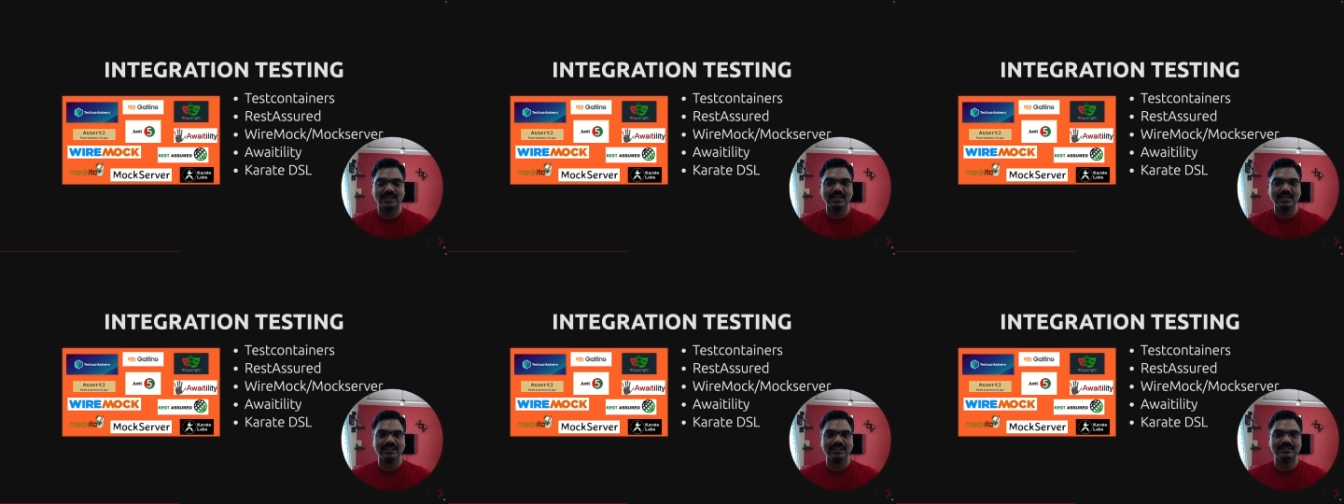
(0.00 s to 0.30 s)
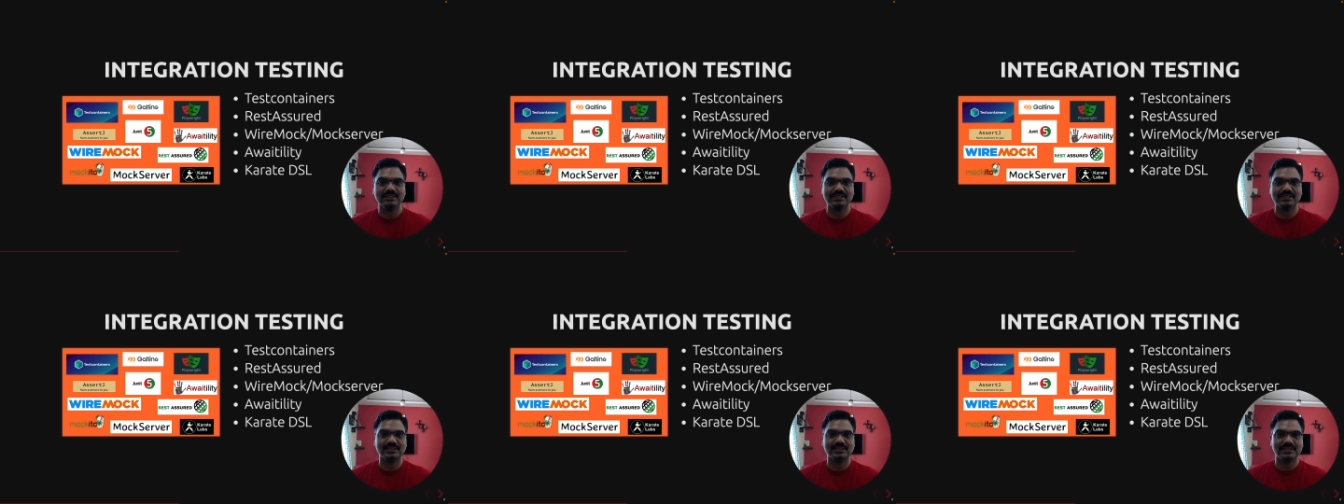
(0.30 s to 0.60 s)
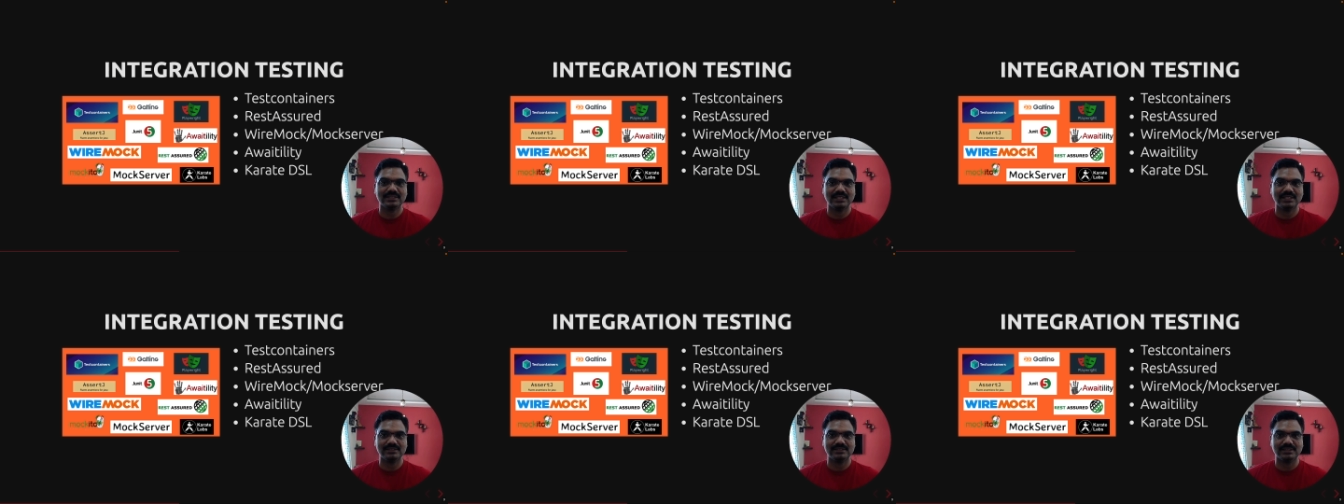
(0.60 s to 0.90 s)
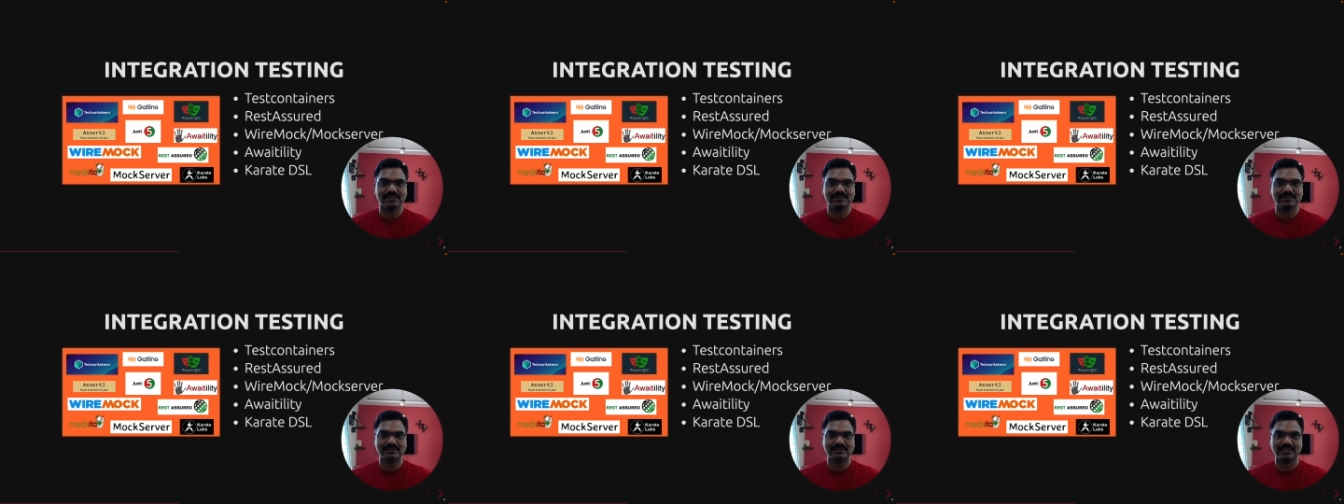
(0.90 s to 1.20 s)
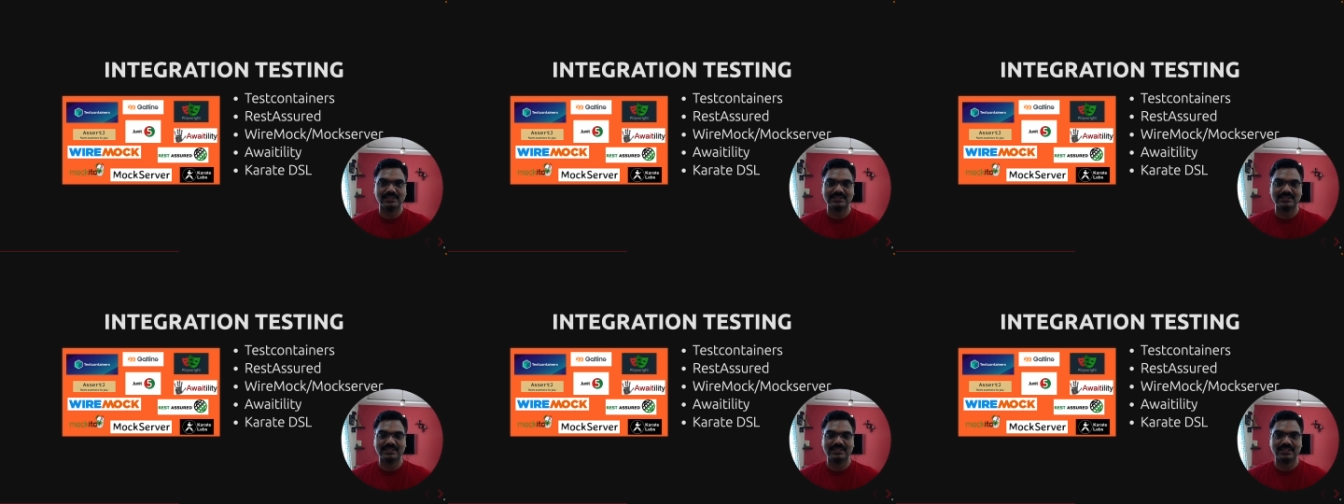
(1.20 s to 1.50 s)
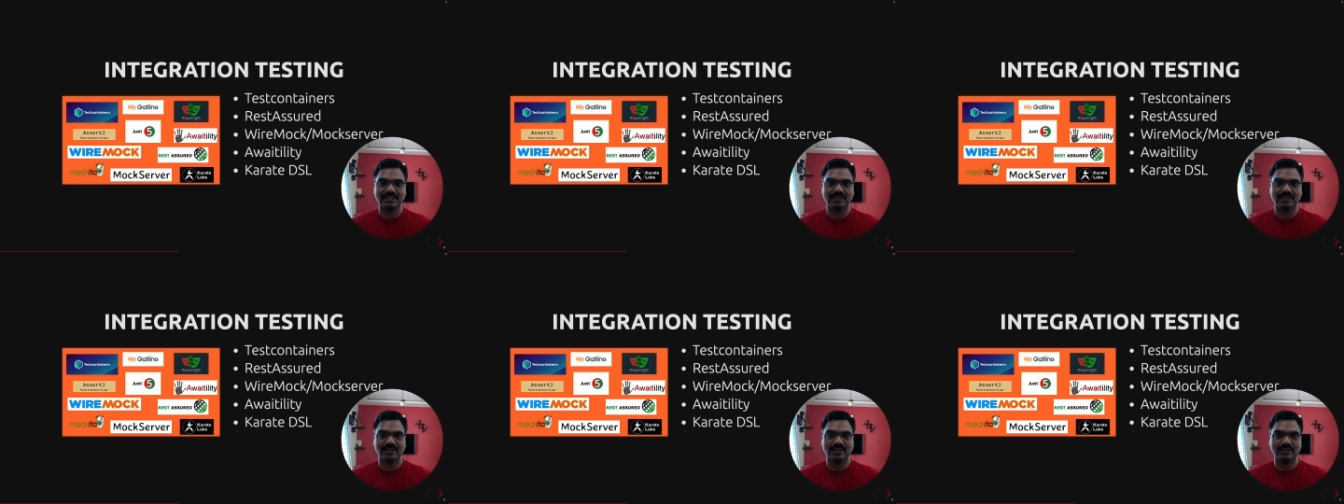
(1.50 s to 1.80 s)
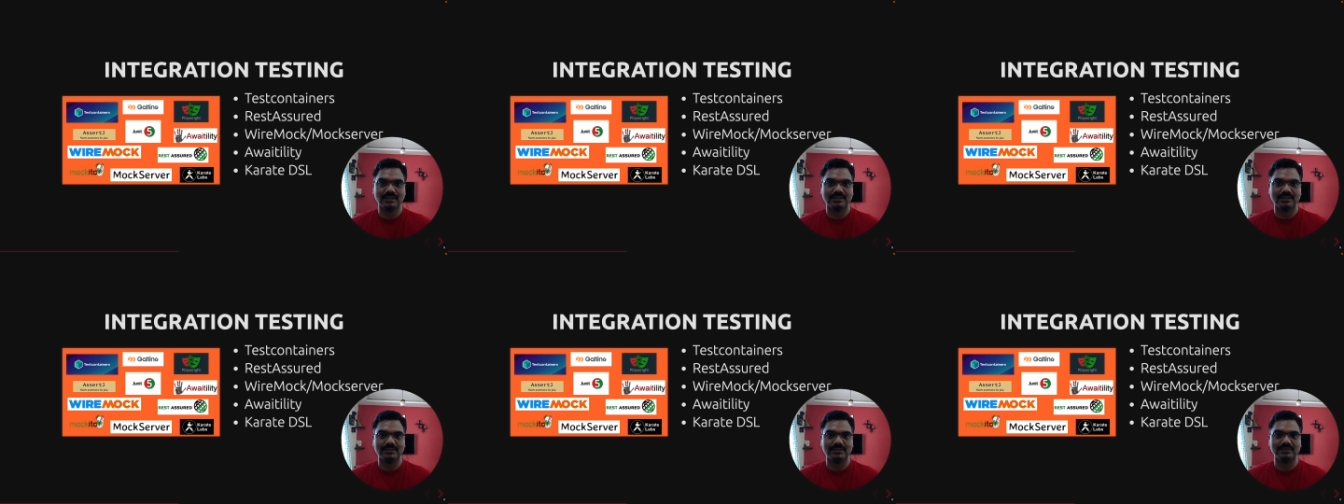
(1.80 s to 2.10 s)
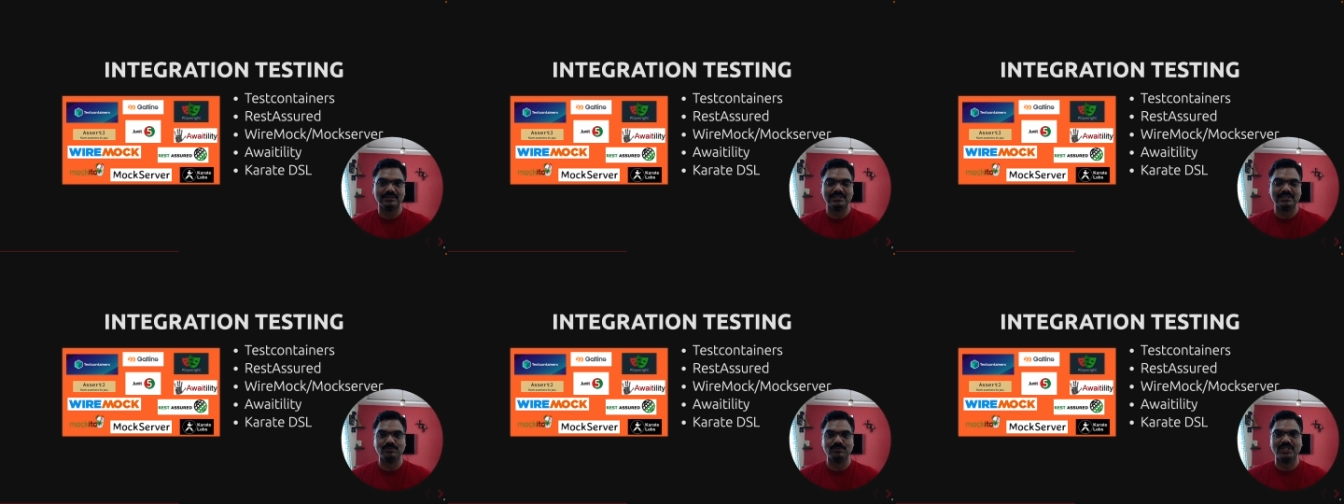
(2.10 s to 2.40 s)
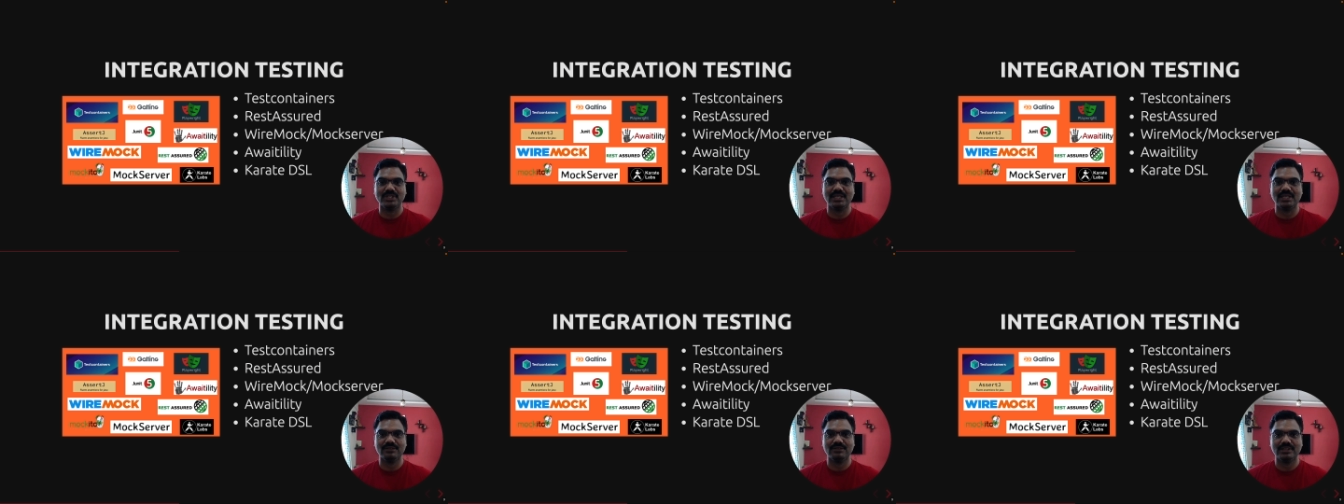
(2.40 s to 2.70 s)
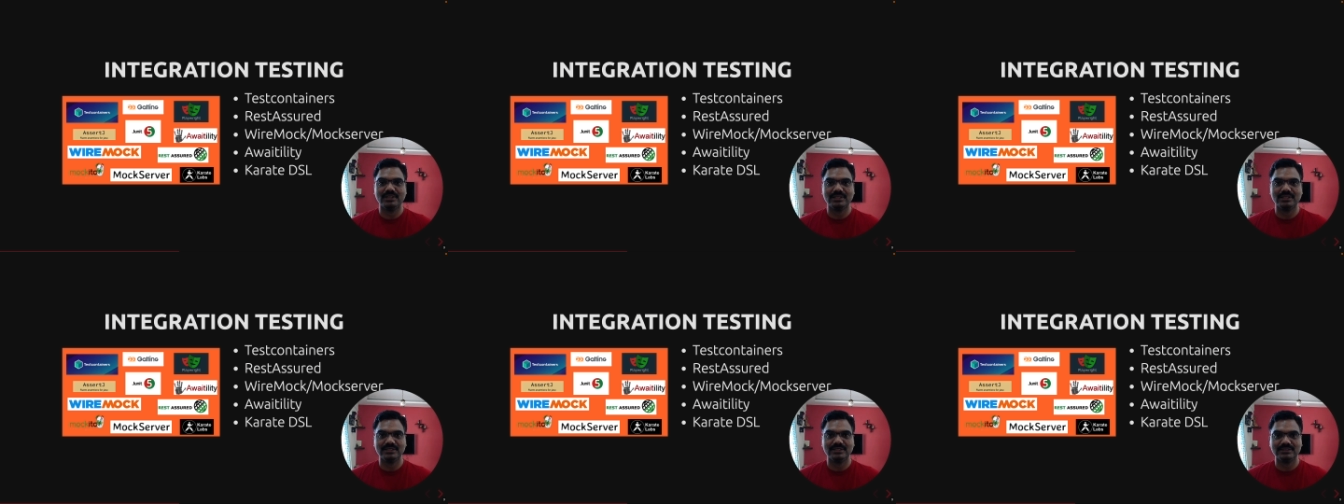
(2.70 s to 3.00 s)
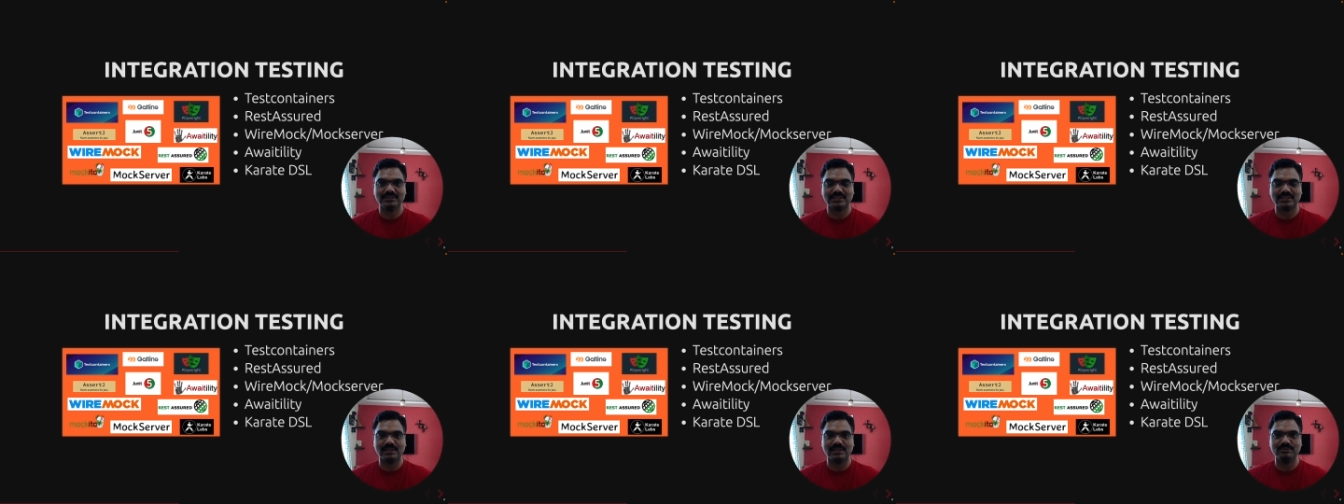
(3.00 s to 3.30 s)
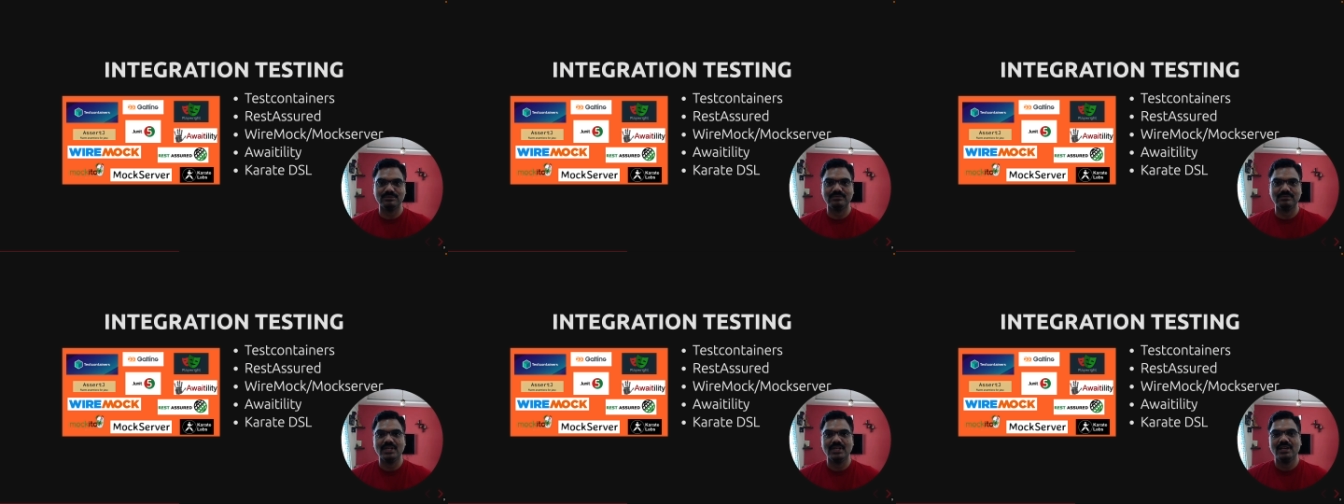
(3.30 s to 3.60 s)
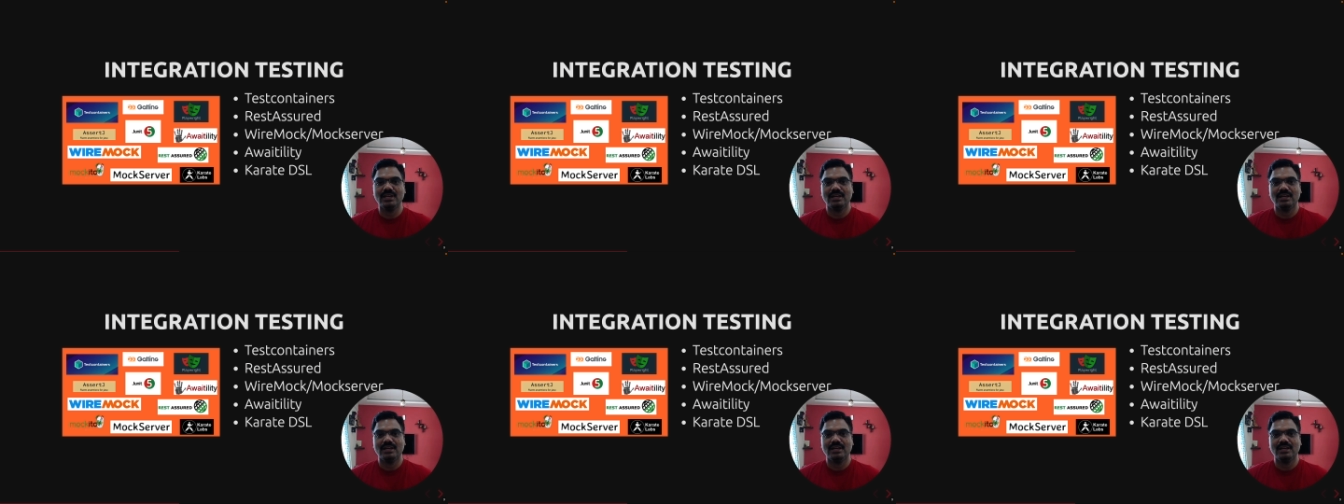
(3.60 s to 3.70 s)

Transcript: In such cases, testing uh, this behavior is, come,